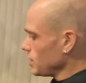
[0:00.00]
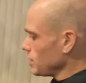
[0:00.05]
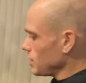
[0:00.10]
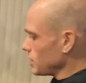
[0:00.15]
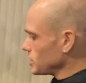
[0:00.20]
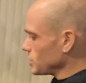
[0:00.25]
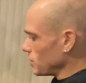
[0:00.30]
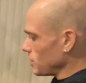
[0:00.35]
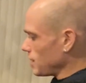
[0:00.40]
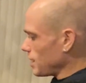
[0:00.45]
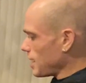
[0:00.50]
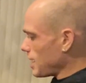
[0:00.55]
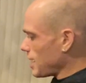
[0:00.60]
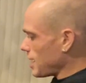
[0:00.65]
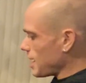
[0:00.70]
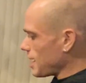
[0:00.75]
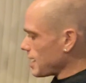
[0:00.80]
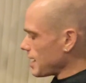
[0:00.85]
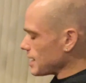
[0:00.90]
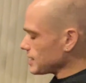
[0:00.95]
So
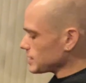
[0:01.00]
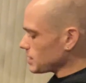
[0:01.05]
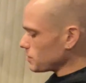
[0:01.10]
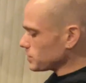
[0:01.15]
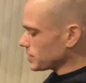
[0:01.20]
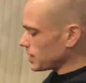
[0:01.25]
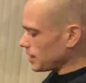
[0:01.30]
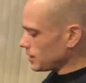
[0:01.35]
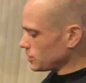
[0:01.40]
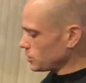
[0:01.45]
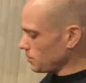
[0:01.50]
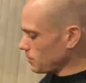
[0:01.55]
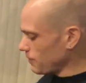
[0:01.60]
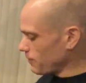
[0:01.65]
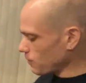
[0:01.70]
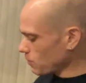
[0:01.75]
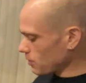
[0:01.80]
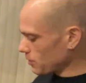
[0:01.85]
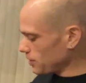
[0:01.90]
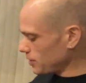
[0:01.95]
as I was getting to
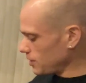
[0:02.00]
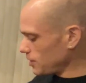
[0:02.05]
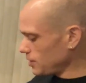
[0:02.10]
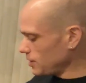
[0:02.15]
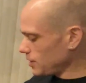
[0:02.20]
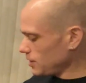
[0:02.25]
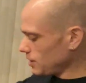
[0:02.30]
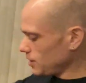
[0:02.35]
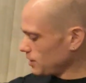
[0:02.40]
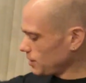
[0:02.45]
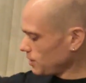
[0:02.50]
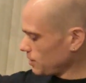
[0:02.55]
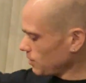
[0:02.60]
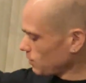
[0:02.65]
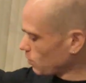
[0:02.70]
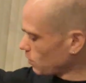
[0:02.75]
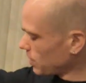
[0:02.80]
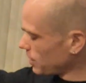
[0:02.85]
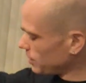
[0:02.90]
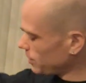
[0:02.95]
before,
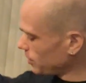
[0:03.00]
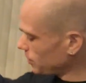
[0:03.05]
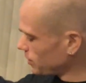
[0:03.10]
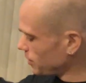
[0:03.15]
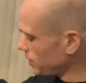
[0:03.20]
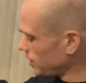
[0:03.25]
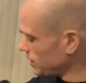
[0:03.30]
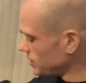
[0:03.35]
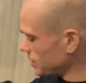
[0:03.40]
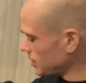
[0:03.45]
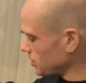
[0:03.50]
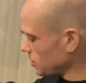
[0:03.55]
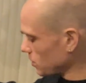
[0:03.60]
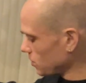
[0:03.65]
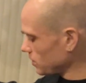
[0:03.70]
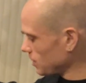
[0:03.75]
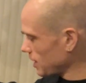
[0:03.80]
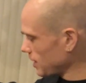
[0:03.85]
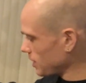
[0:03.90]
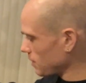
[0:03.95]
one of the other things I
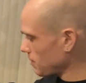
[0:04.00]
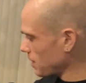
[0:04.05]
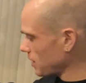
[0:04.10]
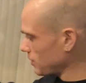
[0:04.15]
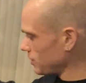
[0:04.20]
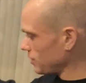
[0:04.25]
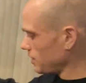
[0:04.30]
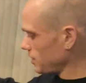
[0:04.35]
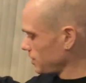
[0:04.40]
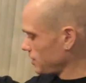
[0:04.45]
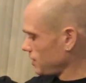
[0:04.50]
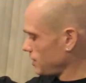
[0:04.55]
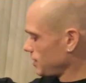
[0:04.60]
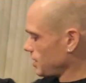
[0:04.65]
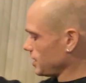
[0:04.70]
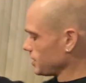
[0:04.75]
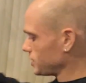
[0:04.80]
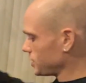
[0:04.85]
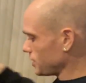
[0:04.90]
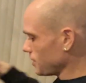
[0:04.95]
don't like about
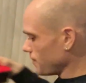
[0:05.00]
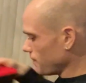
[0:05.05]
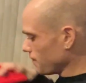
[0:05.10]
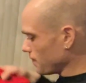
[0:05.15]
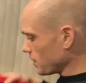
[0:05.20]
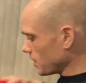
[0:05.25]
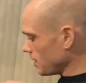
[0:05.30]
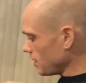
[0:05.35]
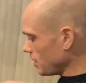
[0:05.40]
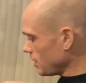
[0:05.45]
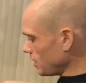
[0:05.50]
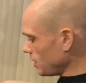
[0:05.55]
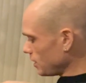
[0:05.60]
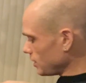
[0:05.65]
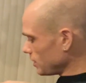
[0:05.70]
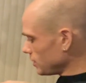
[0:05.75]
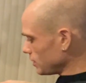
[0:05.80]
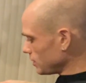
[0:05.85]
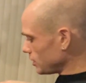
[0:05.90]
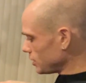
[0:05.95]
this,
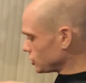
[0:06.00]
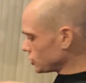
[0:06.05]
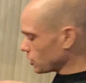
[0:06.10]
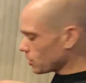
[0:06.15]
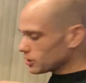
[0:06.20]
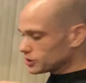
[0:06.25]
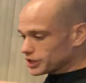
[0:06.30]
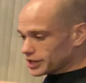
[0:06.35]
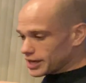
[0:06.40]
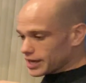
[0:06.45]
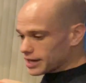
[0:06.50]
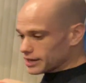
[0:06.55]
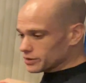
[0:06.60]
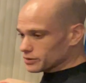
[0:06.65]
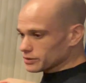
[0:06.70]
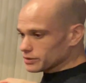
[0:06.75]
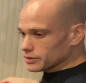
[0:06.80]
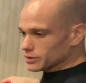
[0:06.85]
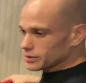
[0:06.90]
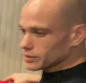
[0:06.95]
the charging
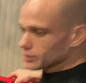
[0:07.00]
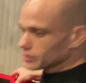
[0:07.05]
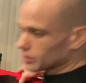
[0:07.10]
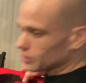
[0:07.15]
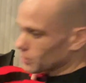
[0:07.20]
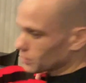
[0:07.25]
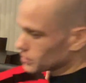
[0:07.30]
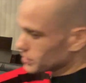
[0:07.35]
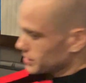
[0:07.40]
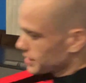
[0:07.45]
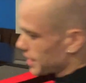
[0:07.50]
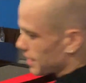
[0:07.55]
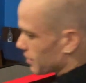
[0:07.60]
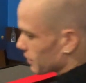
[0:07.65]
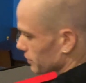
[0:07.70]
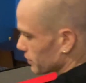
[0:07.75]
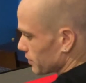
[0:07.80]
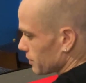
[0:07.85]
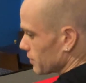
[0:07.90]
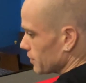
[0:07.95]
handle goes
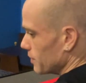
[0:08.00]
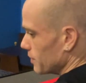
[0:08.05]
down